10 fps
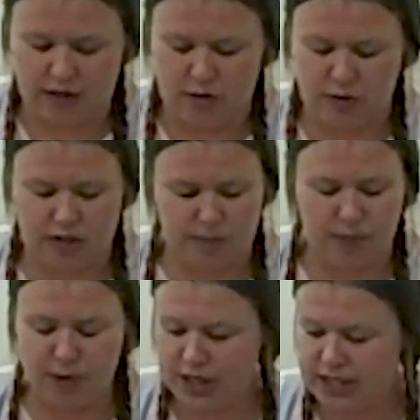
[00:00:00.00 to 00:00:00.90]
nose is
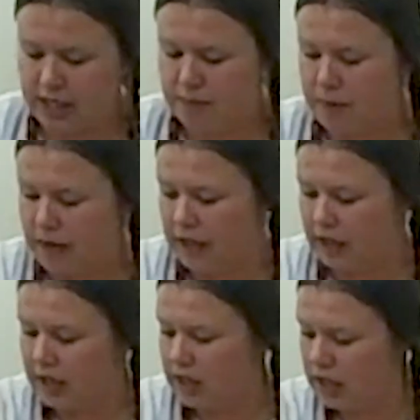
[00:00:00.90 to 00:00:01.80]
pretty big.